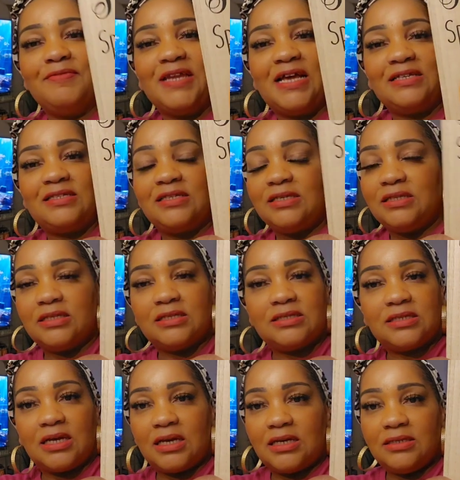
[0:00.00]
not seen this
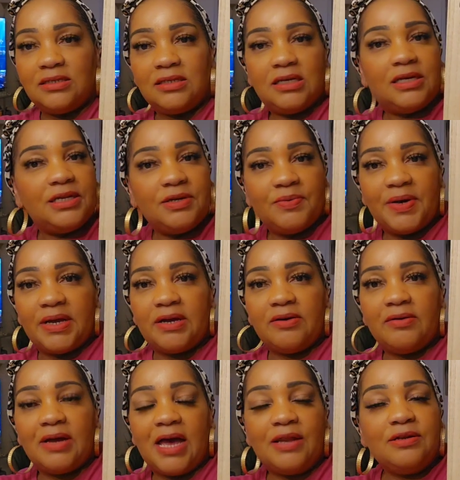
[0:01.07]
sign
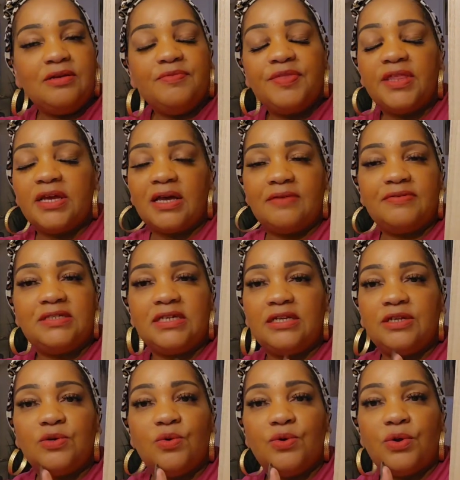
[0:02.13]
anywhere. I don't even think I've seen
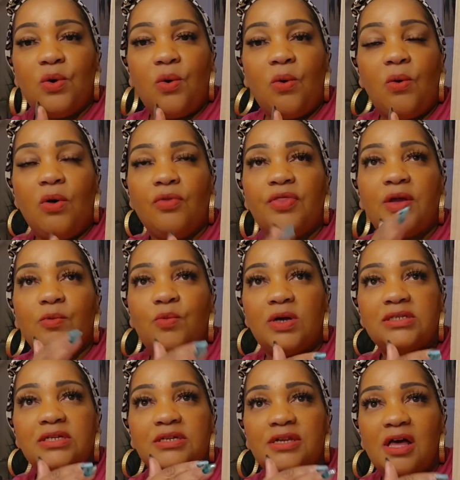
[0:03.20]
it on a haul. There
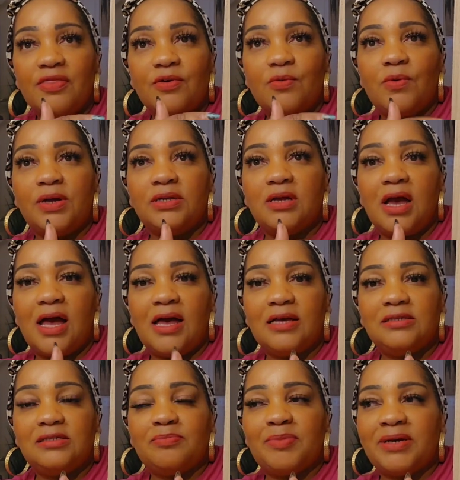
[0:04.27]
was another one,
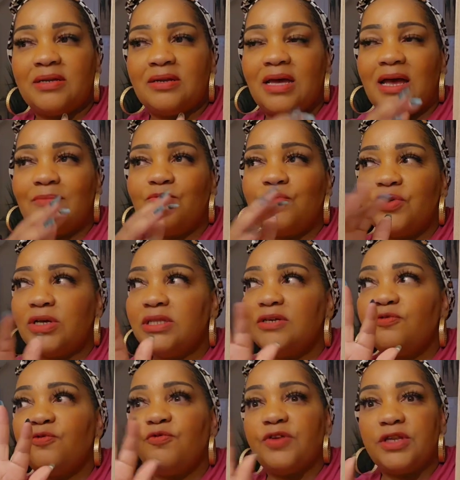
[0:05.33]
guys, but I'm really
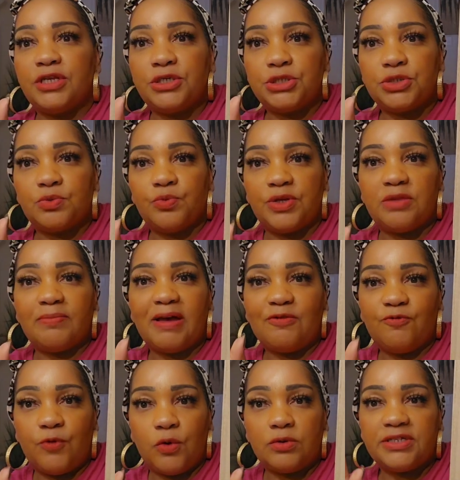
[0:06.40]
finished with my
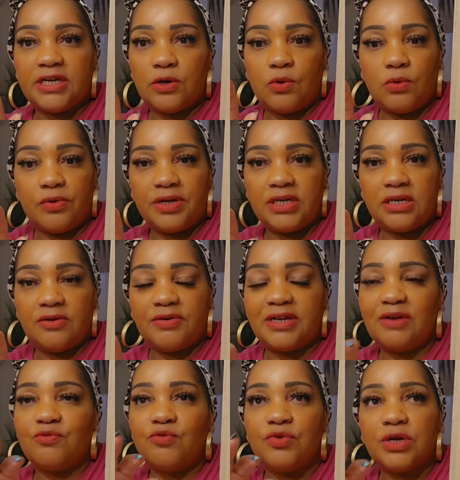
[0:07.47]
full decor here, and
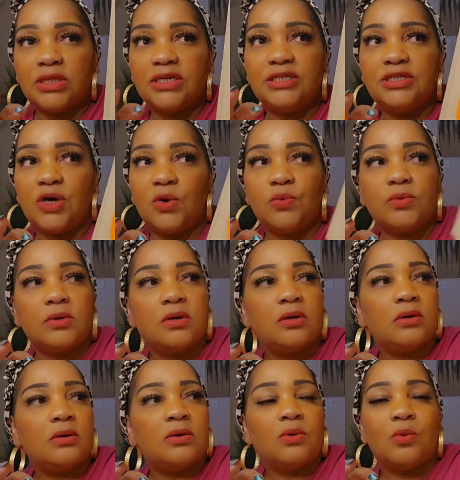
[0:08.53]
I really don't
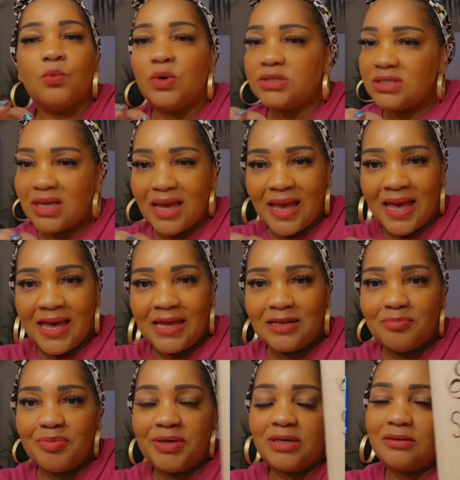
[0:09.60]
want to add,
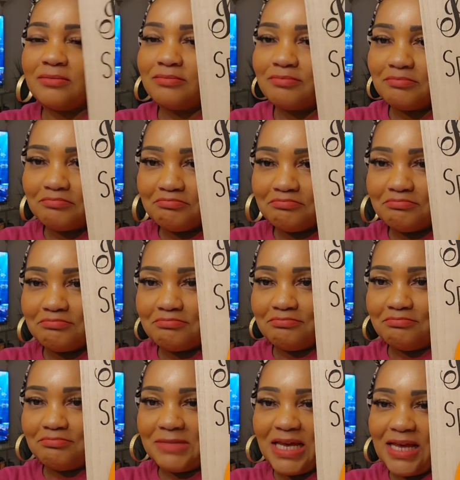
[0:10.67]
but
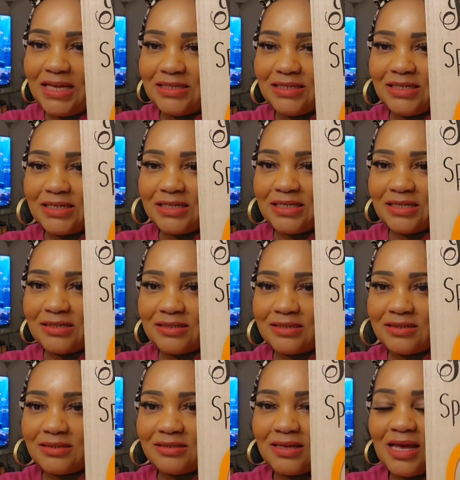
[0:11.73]
I had to get this.
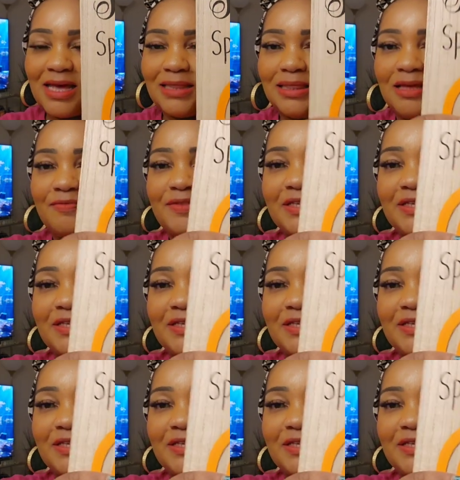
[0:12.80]
I love